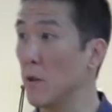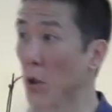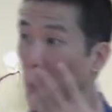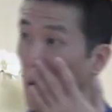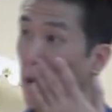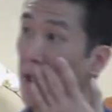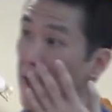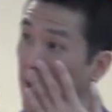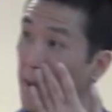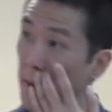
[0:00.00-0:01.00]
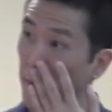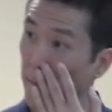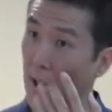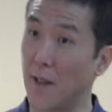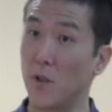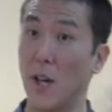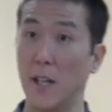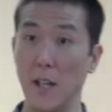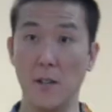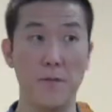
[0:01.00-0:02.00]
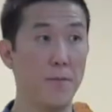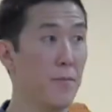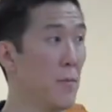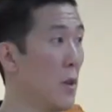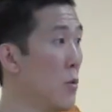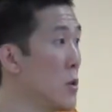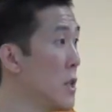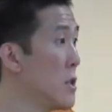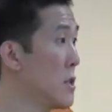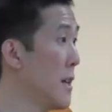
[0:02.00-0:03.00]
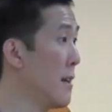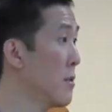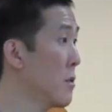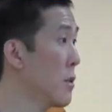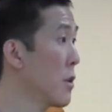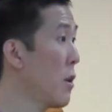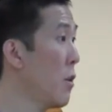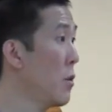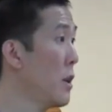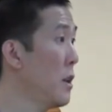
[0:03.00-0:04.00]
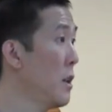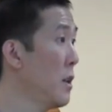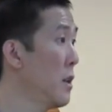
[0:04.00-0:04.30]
So you can attend after I leave. Right? Who teaches that? Hogan?